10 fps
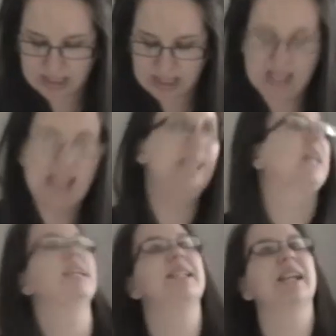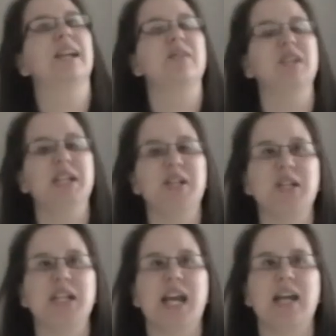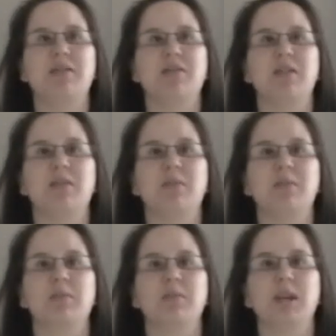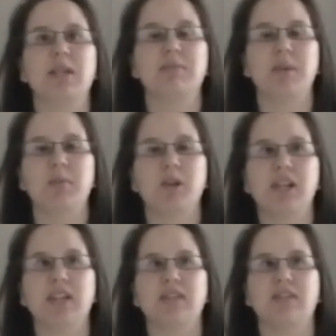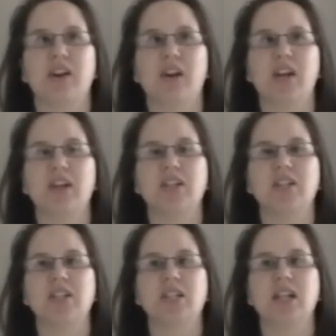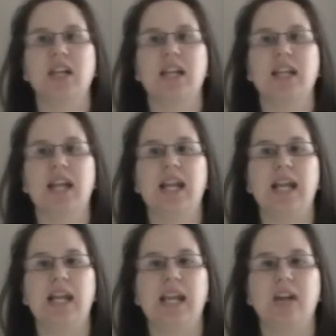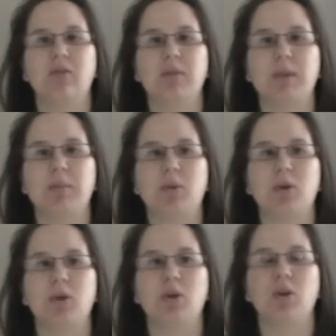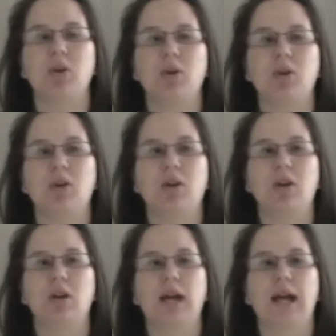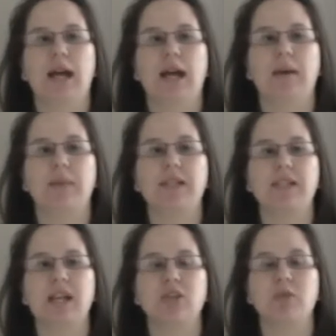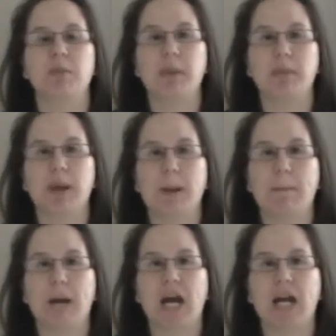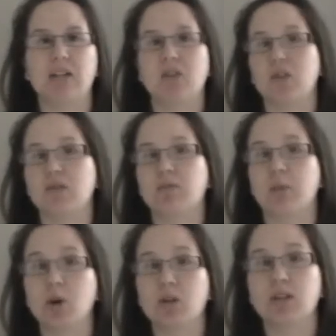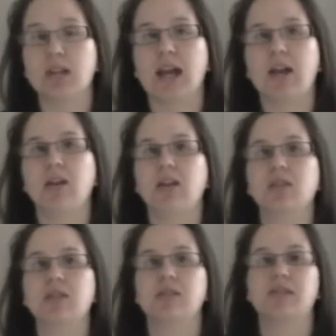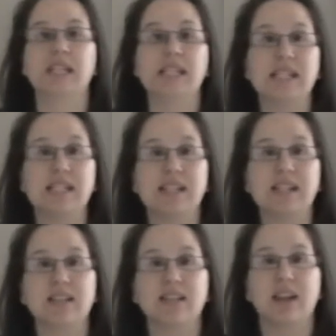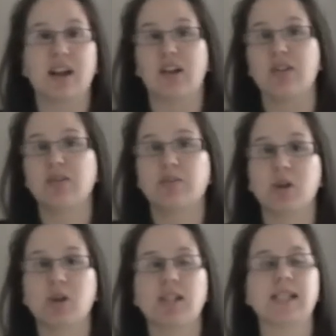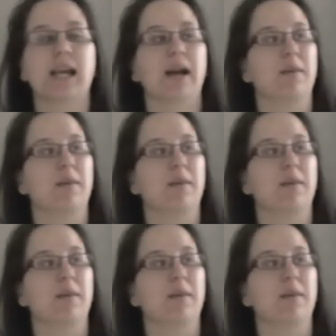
He is getting really good at, his memory is very good in that he can remember, he's starting to remember parts of books, like sentences that are in books.